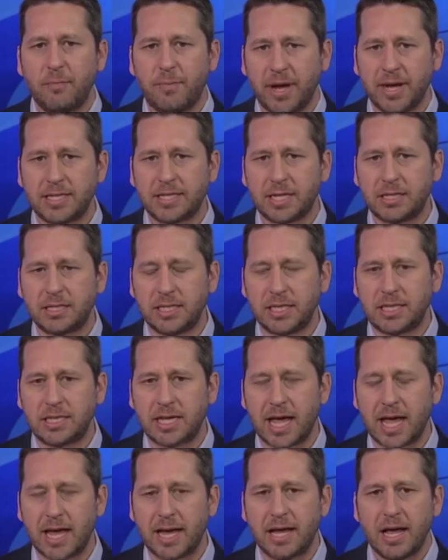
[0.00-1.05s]
basically
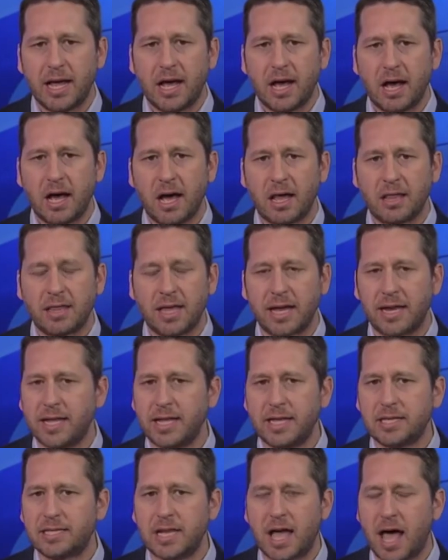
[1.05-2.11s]
saying that
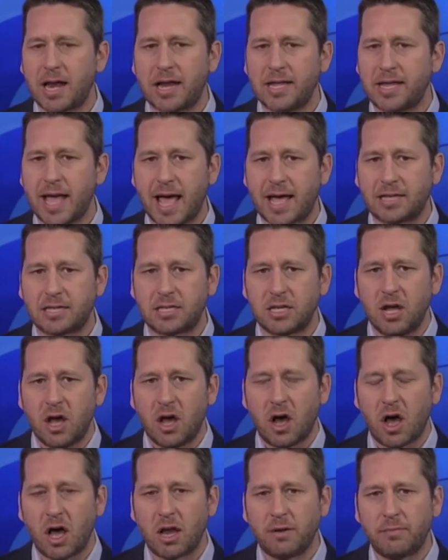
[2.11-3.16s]
he's not a yes
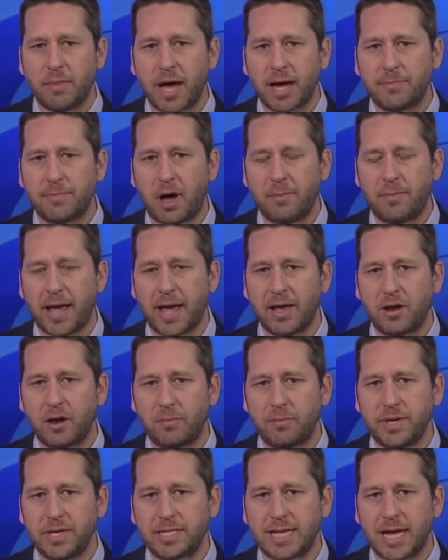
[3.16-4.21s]
on Mike Pompeo to
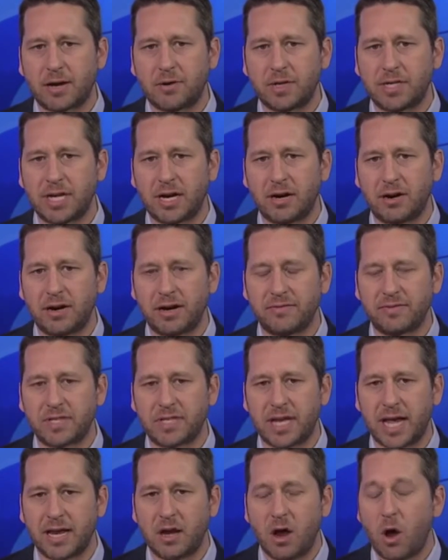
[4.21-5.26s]
be Secretary of
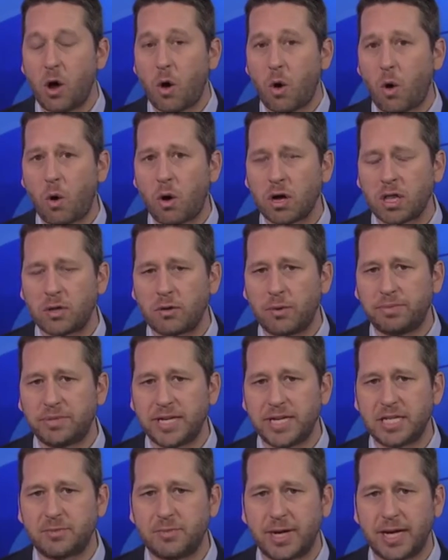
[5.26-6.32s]
State or the
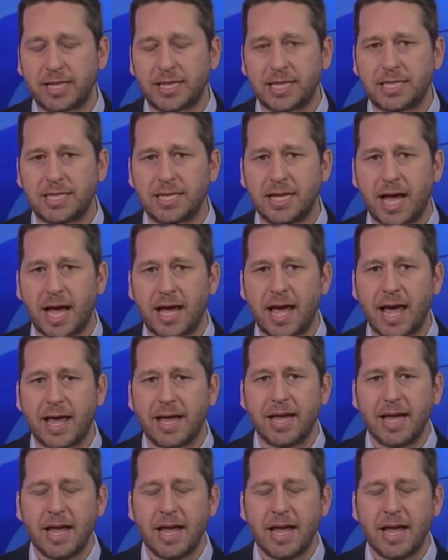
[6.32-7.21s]
replacement at the CIA.